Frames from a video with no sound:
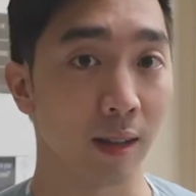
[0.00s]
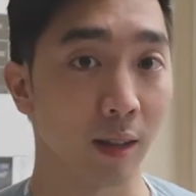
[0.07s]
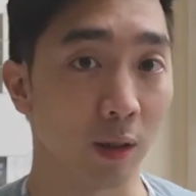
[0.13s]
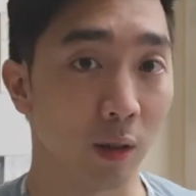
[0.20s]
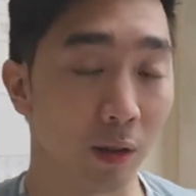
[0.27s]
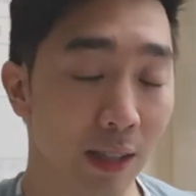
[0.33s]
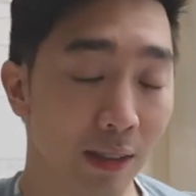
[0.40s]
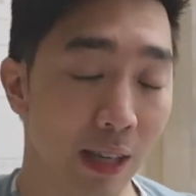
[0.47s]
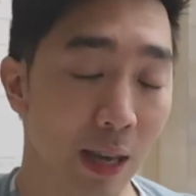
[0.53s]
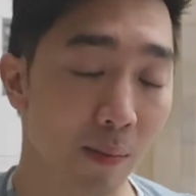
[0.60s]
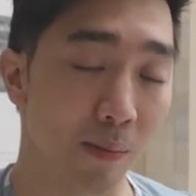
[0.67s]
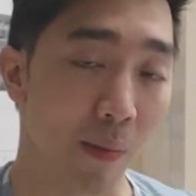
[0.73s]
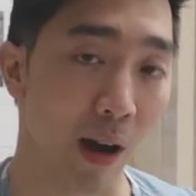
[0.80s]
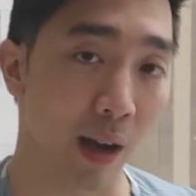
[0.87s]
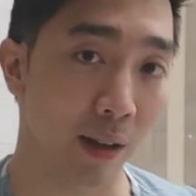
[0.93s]
So those are things to keep
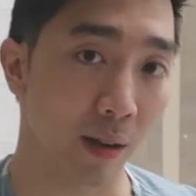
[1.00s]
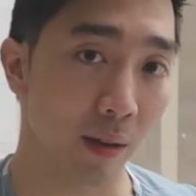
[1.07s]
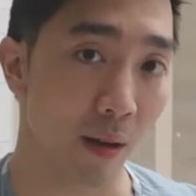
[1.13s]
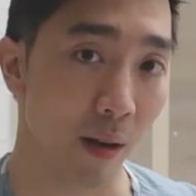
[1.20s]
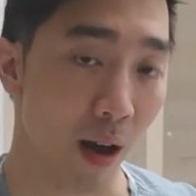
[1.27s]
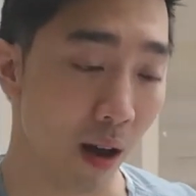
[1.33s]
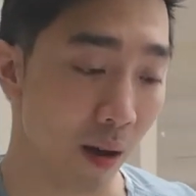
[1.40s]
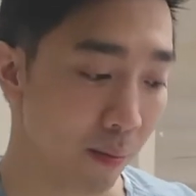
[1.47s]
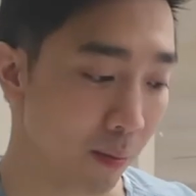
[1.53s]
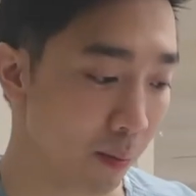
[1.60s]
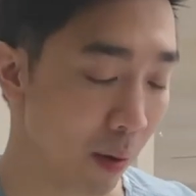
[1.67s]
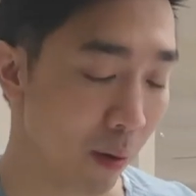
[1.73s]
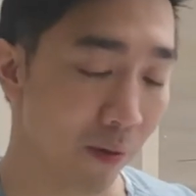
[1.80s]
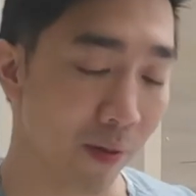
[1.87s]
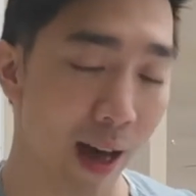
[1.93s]
in mind,
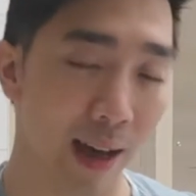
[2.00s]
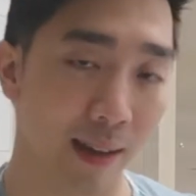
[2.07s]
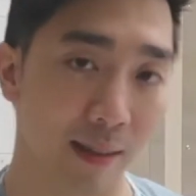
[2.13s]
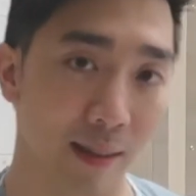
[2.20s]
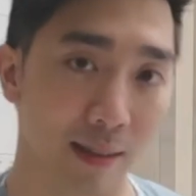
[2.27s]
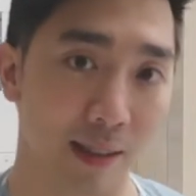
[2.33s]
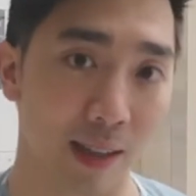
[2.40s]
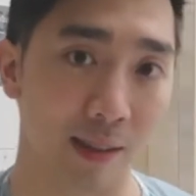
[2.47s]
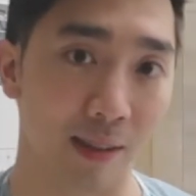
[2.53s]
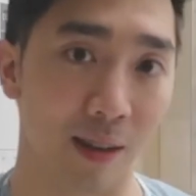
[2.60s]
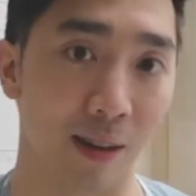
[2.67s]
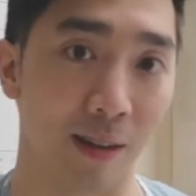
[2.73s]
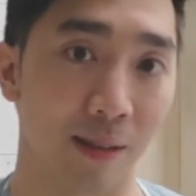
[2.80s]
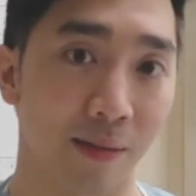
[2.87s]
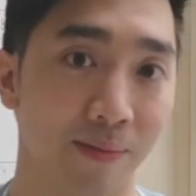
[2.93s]
but with that, let's get
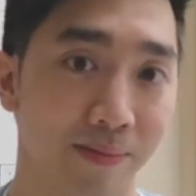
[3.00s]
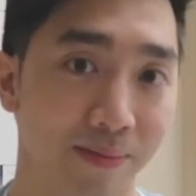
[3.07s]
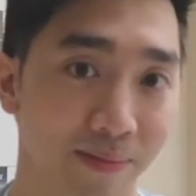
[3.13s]
started.